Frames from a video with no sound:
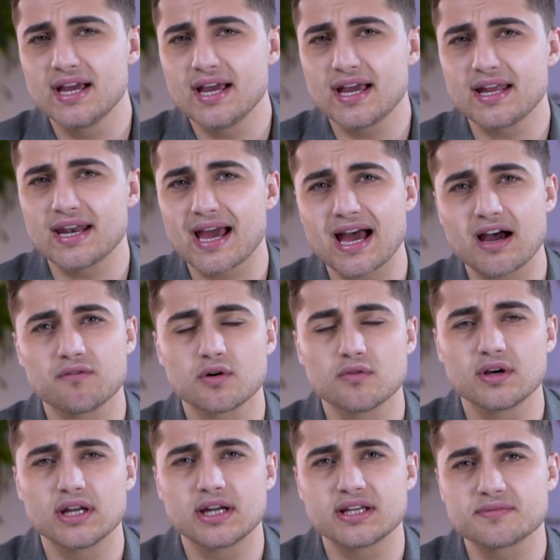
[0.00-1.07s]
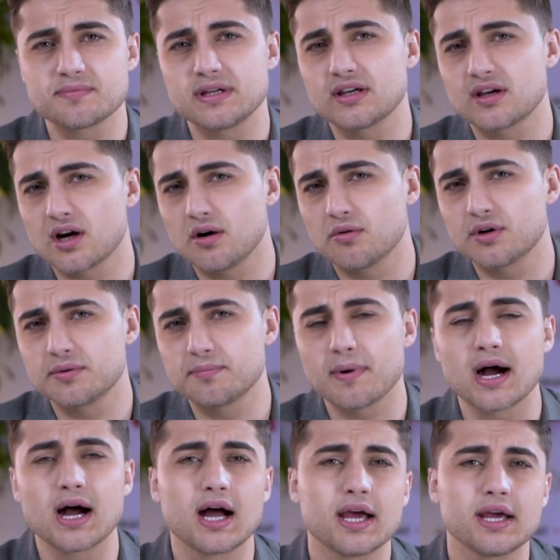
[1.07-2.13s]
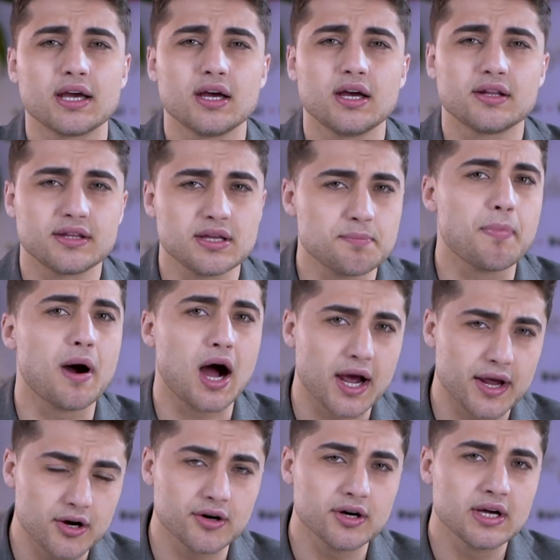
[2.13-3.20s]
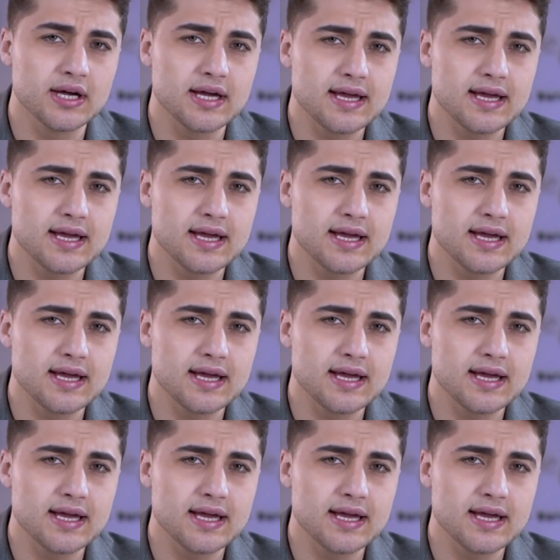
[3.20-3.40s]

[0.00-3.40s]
and half of it is being covered by the buyer.